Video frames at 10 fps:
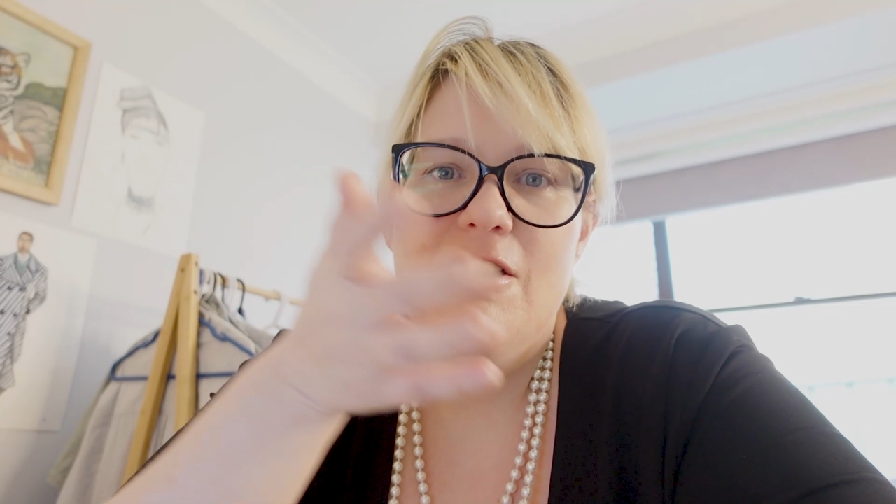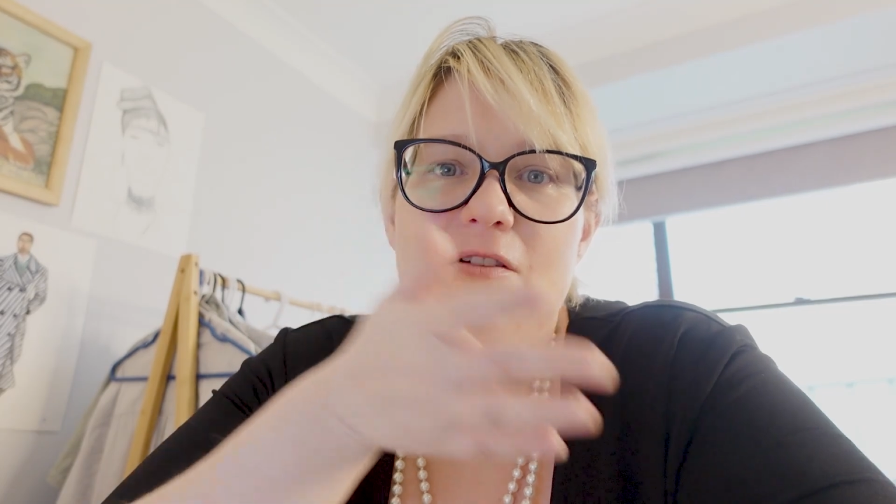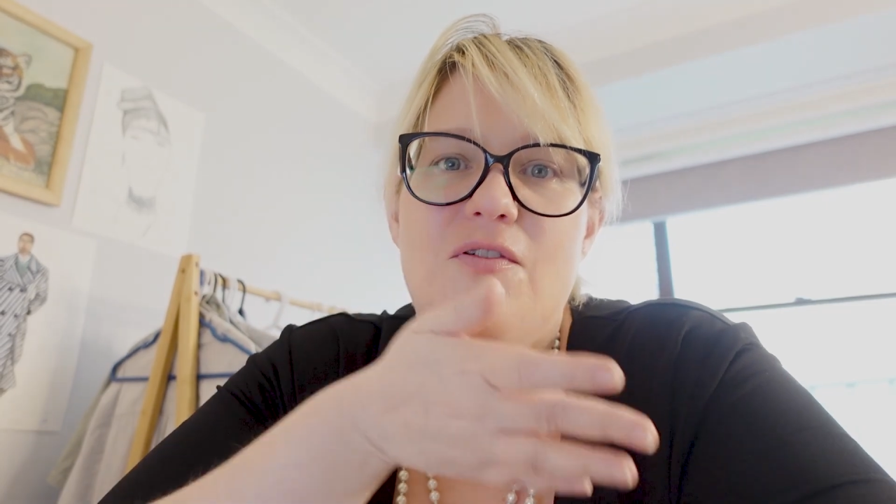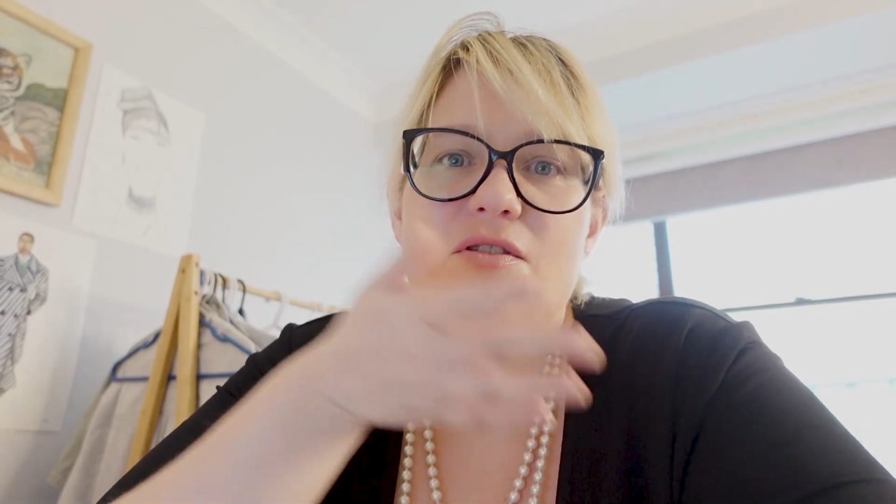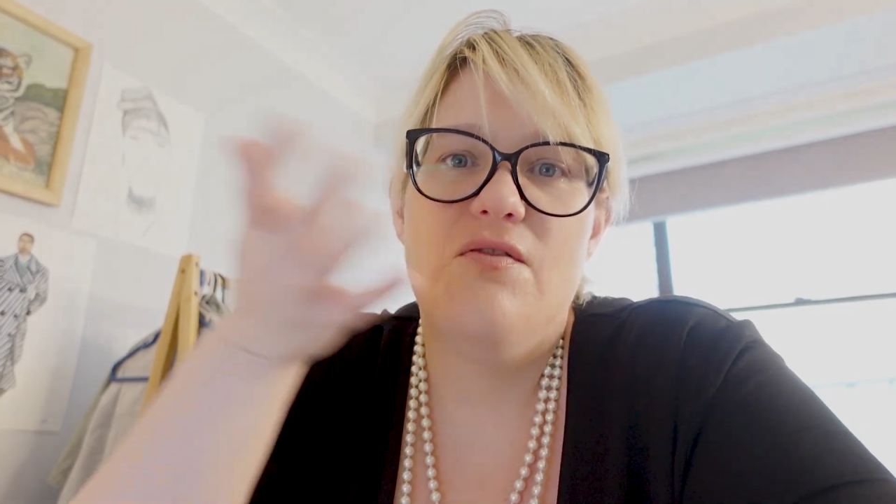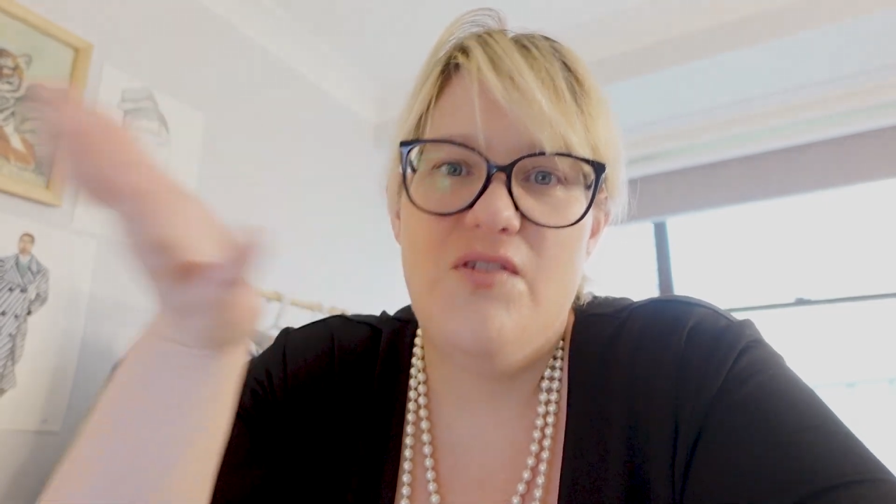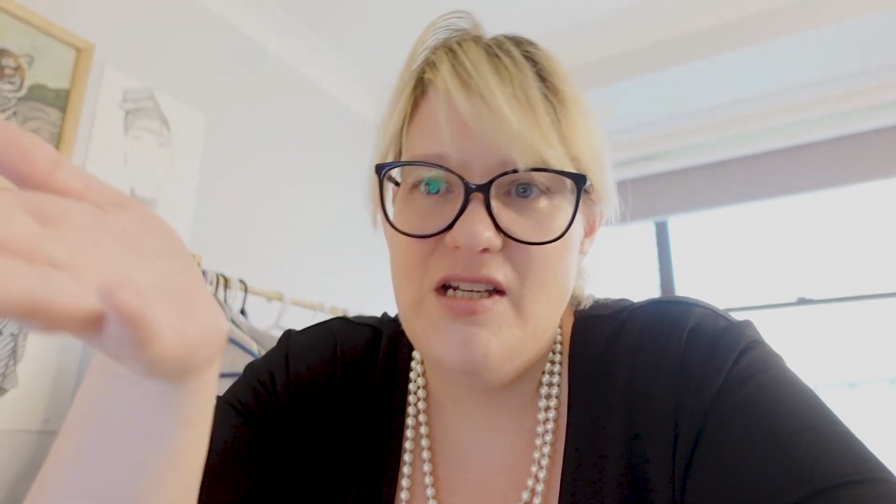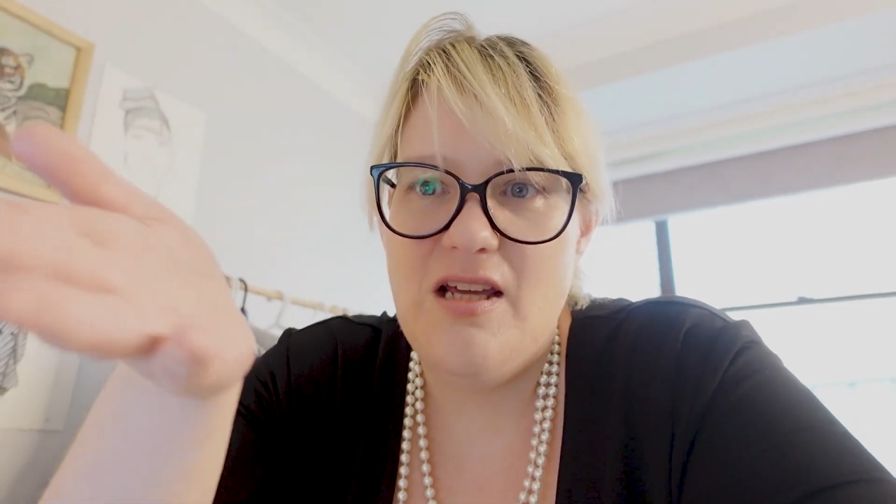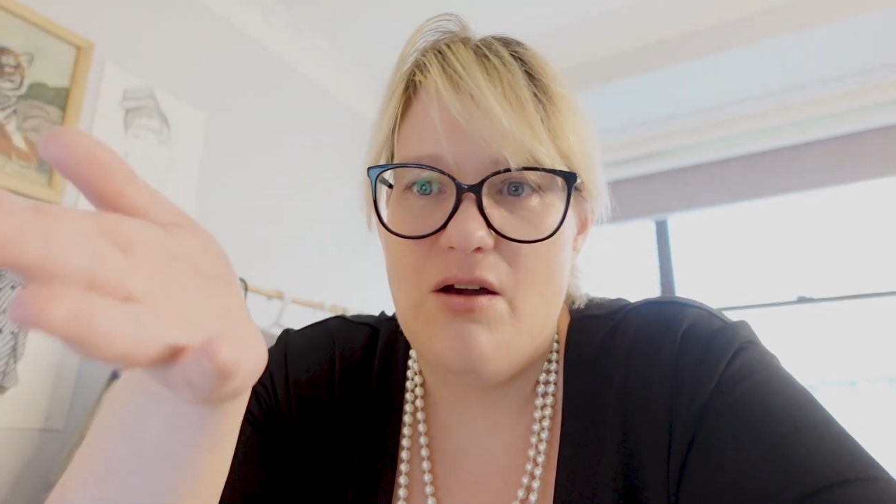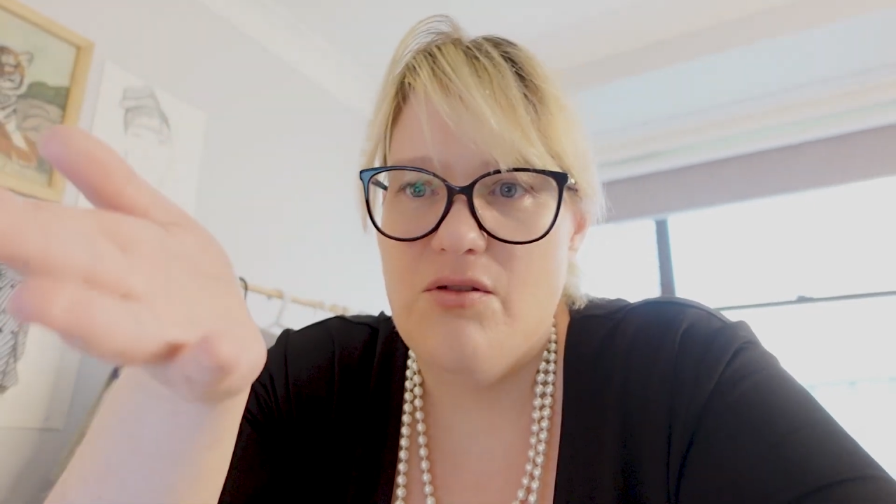for the
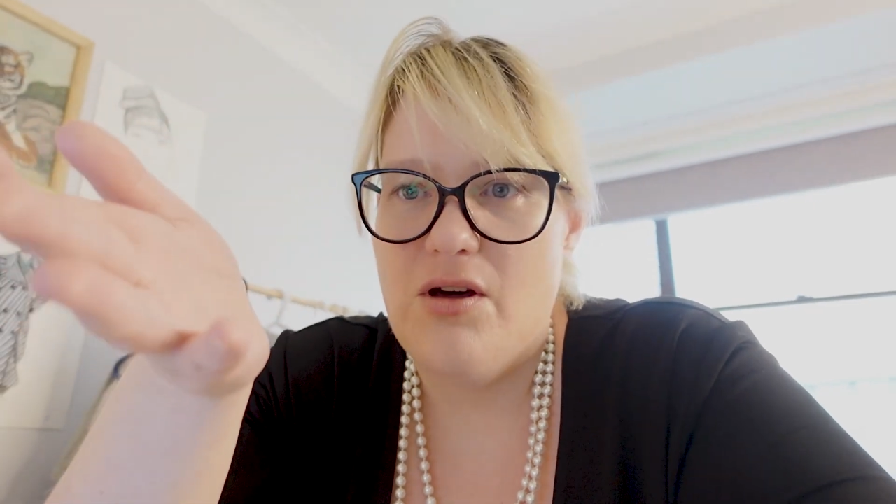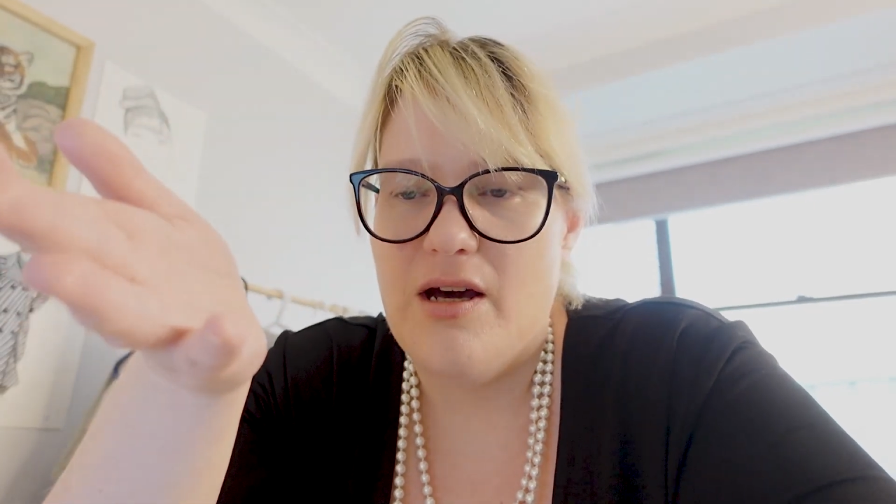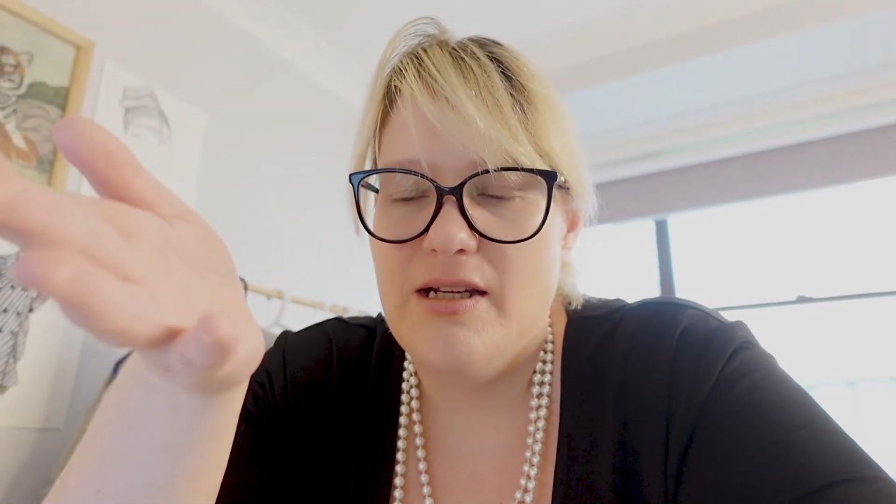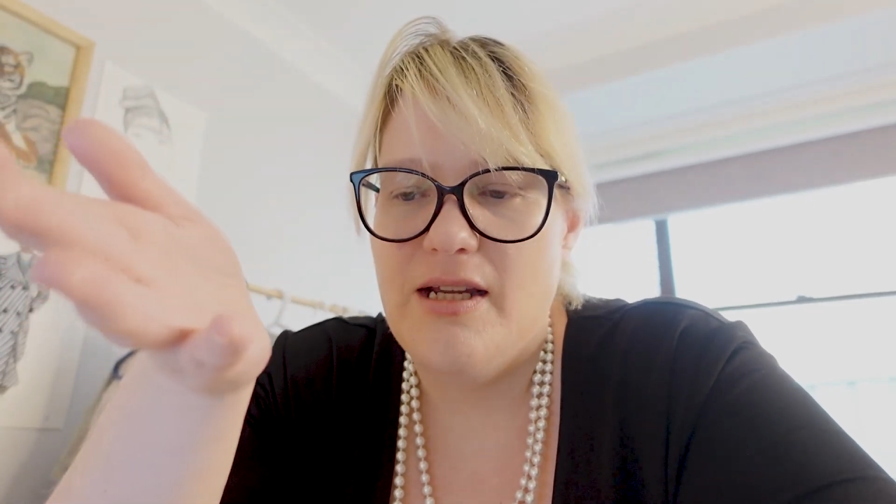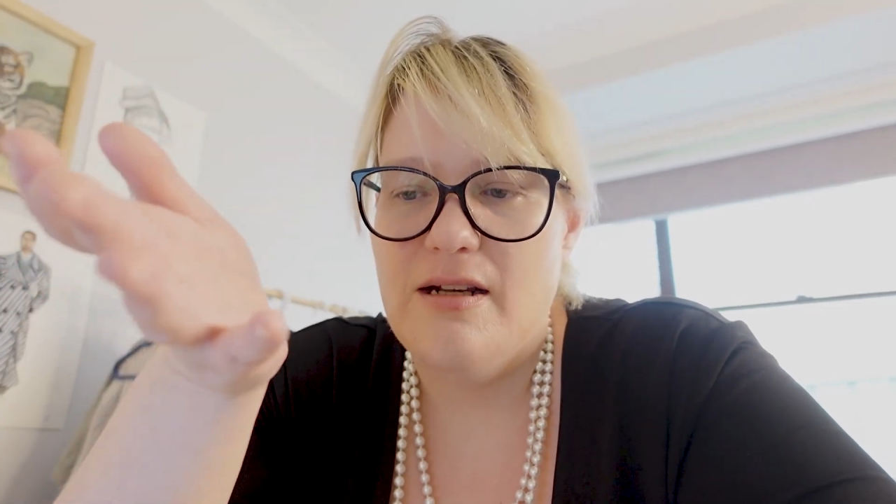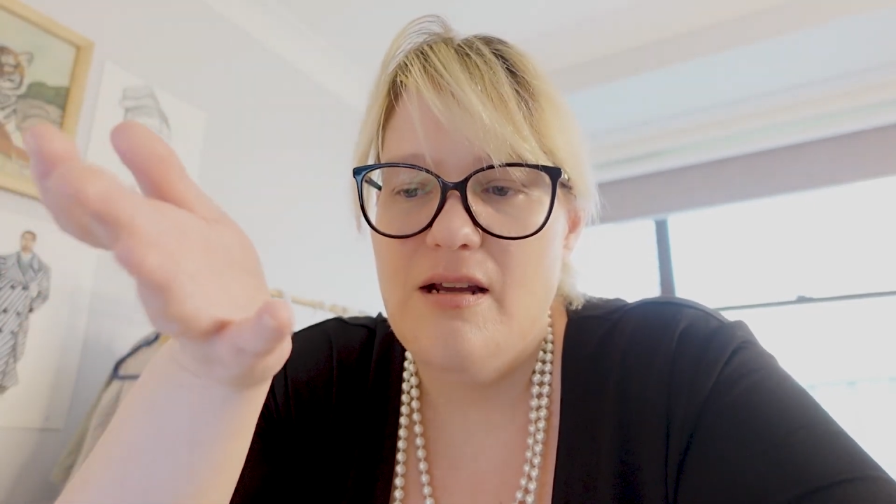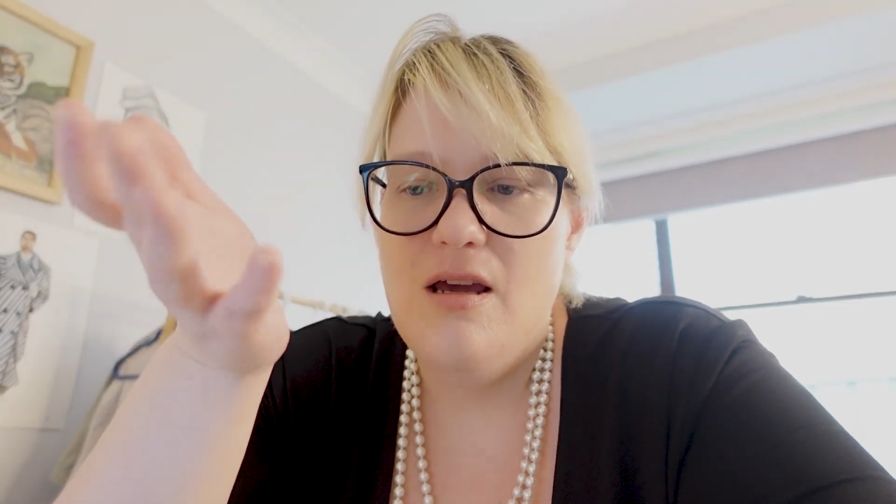video that I did,